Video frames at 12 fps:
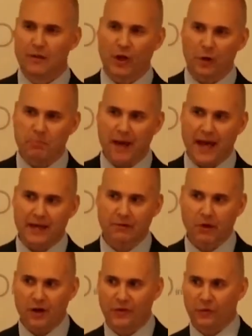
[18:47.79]
Not a
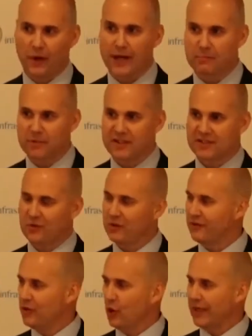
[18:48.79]
bad growth rate, but
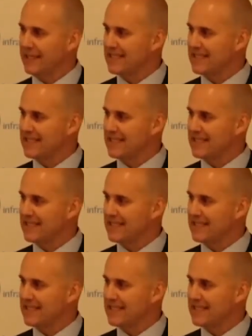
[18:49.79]
sort of not